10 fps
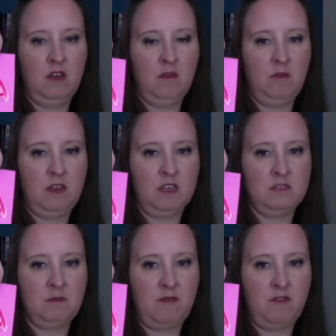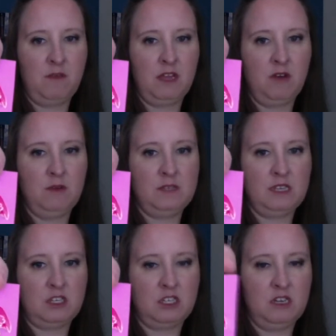because of my flamingo
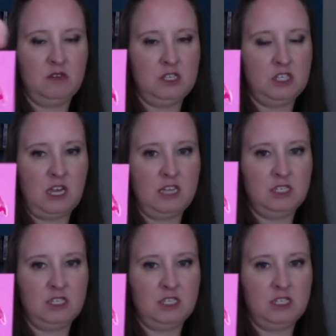obsession, which I